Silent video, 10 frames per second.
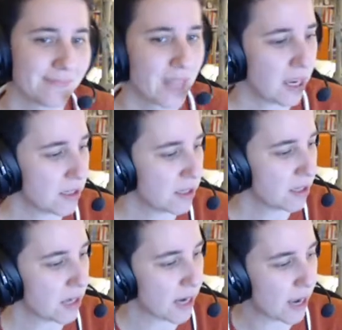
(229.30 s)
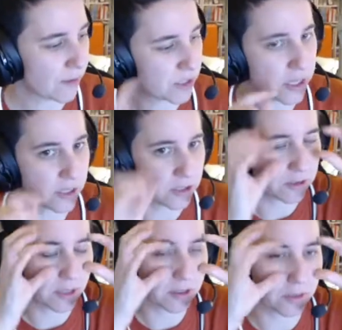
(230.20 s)
and then I have it set so
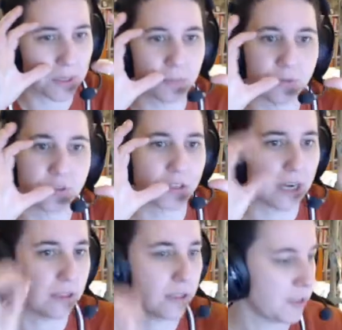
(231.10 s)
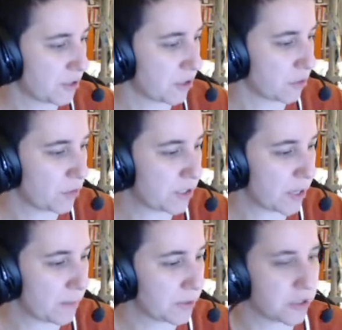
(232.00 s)
that the pupils are dilated, so the
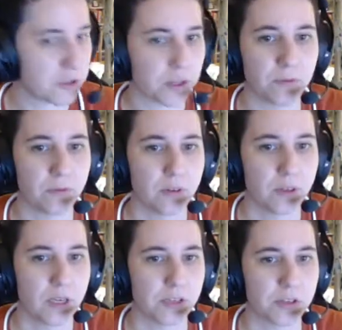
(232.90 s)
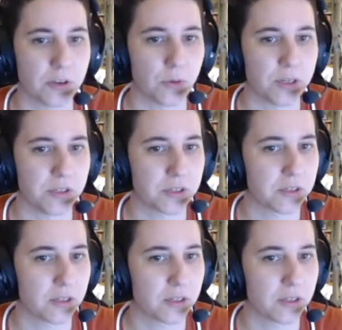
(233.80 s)
reset position is always